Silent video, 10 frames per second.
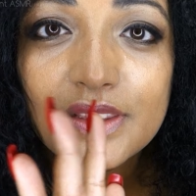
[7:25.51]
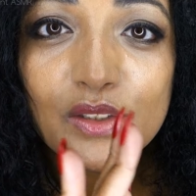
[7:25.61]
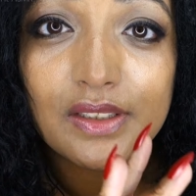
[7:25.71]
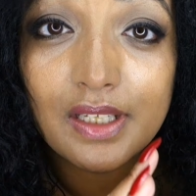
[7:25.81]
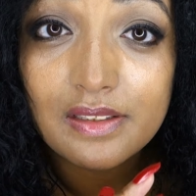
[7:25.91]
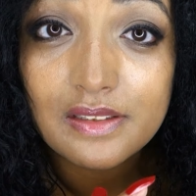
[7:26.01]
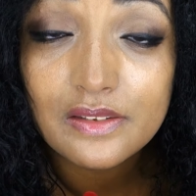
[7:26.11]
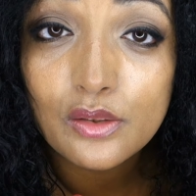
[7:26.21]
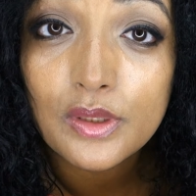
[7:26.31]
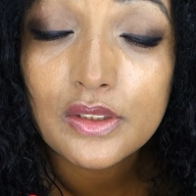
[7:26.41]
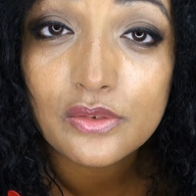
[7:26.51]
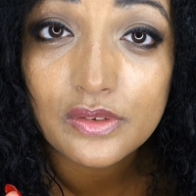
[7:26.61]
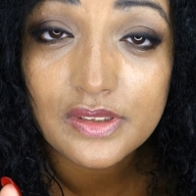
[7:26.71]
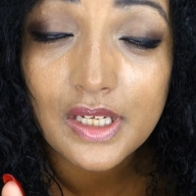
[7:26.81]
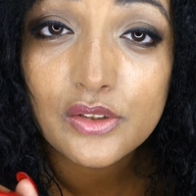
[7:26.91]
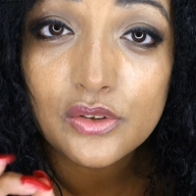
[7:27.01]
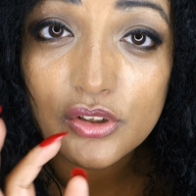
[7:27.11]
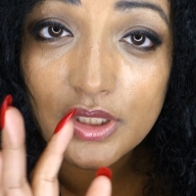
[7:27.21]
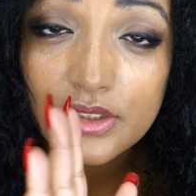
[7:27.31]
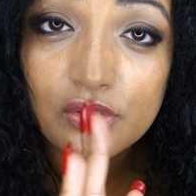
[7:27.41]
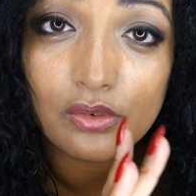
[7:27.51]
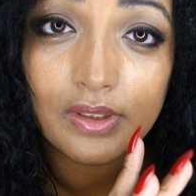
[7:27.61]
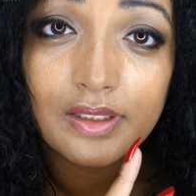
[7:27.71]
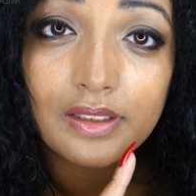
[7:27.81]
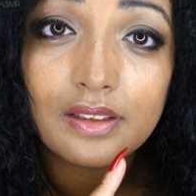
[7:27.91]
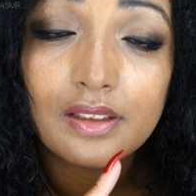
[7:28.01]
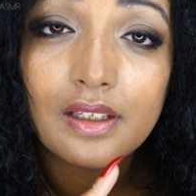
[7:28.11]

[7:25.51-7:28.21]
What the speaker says: the taste is going to start to change already.